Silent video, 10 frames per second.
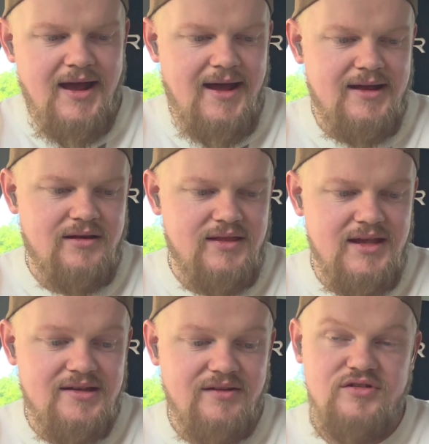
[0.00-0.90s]
And
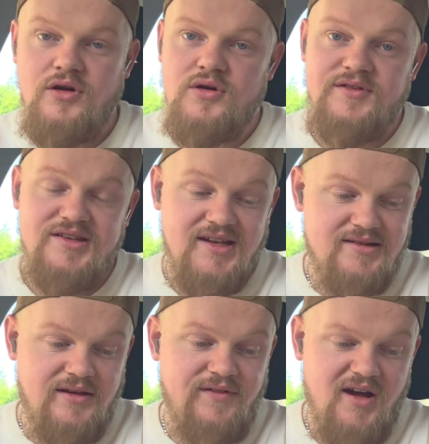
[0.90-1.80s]
these have sold for
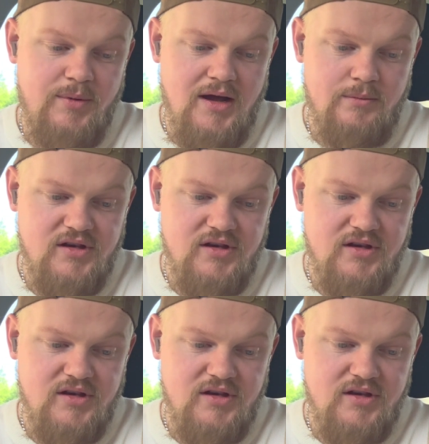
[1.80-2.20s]
£65